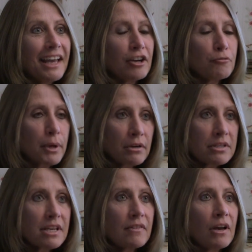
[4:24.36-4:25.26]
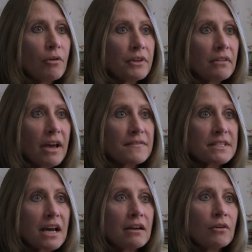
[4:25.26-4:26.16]
and if parents have a healthy
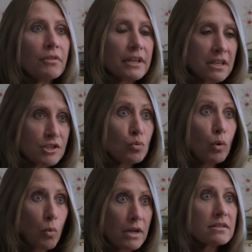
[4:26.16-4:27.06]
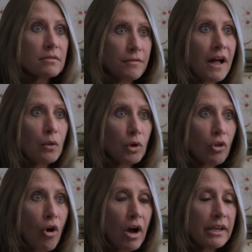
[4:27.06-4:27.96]
lifestyle, the kids will want to follow
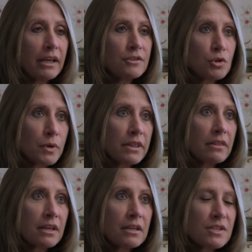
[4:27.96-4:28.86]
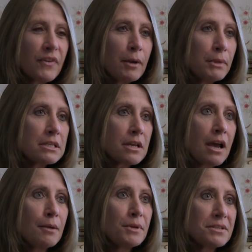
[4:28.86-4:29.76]
along and doing things. Family
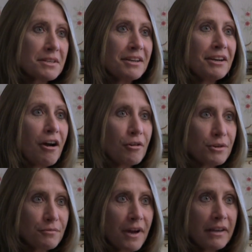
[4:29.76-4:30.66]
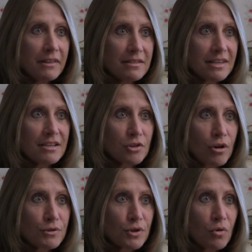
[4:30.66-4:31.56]
time is getting hard to find these days
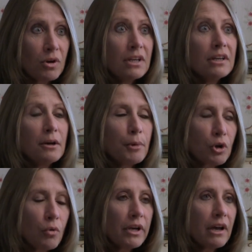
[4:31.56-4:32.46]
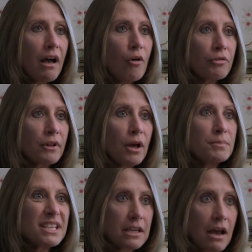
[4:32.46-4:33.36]
also, but going to a health
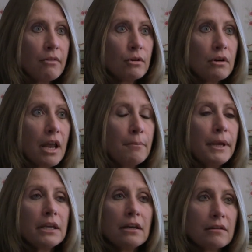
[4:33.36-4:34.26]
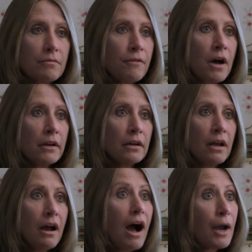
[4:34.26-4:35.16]
club together and making it fun.
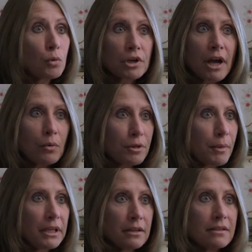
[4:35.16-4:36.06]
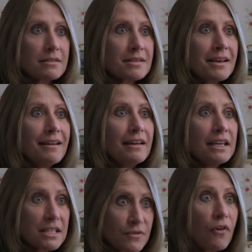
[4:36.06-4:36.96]
I work out with my kids.
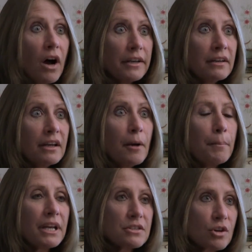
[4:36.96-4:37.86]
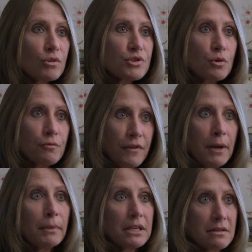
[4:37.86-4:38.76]
It's fun, but it's also
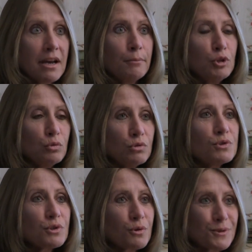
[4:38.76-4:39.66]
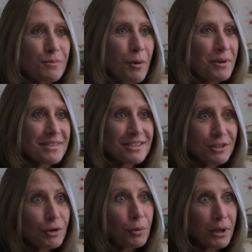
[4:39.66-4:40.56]
family time. You lose those moments
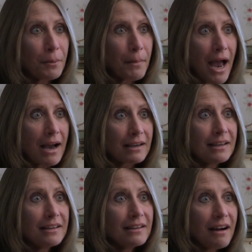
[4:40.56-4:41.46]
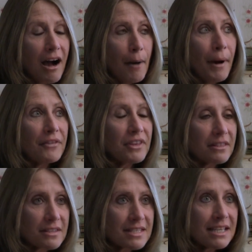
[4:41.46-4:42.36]
and you don't get them back. I
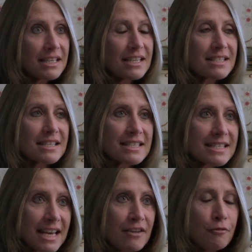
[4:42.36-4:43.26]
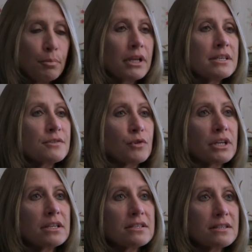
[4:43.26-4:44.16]
think it's a safe place for
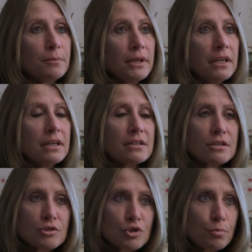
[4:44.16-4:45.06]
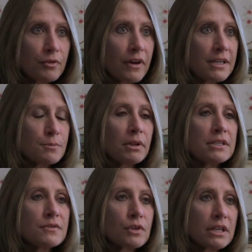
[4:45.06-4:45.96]
kids to be. It's a supervised
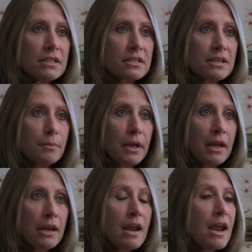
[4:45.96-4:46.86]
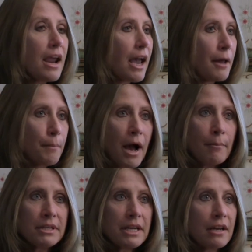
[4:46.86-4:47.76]
place for kids to be, and
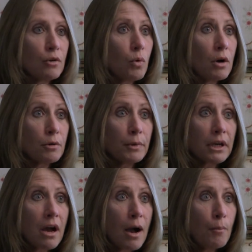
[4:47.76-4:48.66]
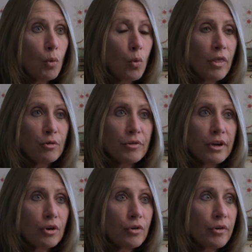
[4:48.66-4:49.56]
mom and dad are welcome to come, whether
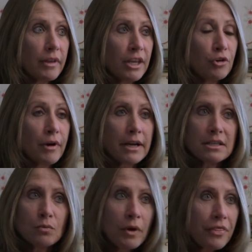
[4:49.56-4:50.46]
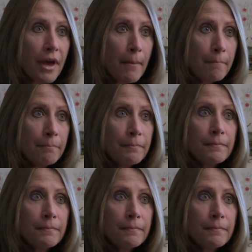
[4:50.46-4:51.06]
they're interacting with them